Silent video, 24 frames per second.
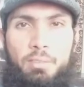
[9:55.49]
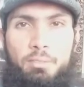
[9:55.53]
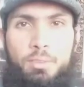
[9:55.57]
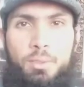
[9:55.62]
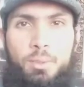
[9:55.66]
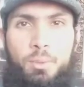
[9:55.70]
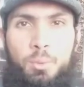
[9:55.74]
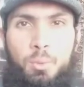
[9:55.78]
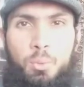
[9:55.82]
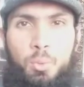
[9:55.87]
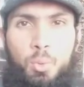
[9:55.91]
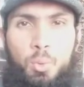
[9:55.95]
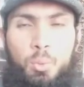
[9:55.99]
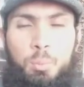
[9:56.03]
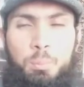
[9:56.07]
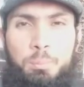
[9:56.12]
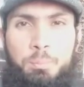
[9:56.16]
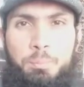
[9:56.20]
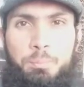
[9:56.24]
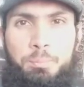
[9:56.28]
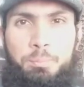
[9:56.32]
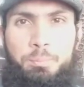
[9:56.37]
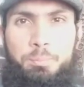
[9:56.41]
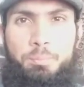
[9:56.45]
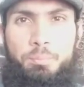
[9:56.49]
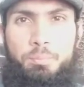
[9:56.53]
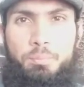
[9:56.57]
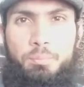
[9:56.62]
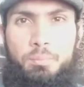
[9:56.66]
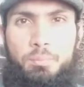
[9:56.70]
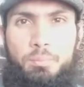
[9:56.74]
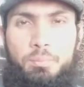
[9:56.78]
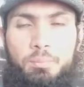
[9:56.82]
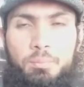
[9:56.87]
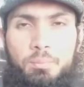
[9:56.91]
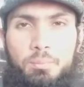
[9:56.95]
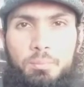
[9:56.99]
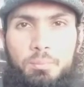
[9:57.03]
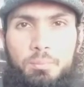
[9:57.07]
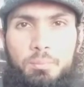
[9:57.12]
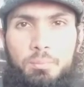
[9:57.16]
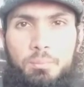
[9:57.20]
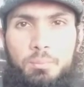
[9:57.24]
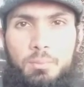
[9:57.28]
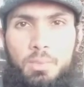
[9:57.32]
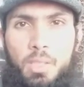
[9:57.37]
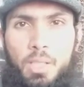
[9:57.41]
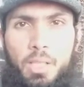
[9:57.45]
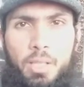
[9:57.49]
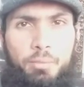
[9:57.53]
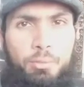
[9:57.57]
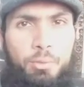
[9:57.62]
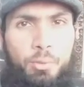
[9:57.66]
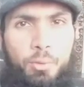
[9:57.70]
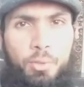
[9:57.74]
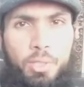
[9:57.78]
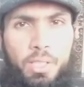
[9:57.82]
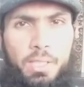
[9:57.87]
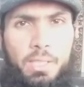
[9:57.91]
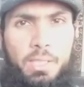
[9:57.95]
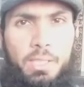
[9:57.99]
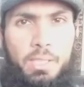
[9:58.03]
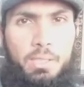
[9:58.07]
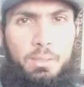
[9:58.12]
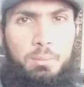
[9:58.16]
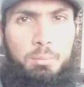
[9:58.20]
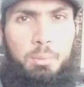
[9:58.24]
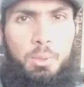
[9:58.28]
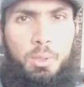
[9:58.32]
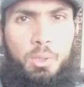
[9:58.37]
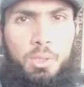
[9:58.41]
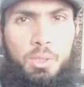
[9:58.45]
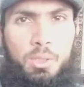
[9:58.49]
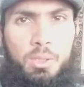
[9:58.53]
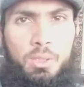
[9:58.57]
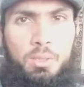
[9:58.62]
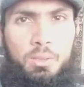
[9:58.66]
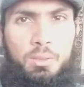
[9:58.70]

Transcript: you Have you read this book?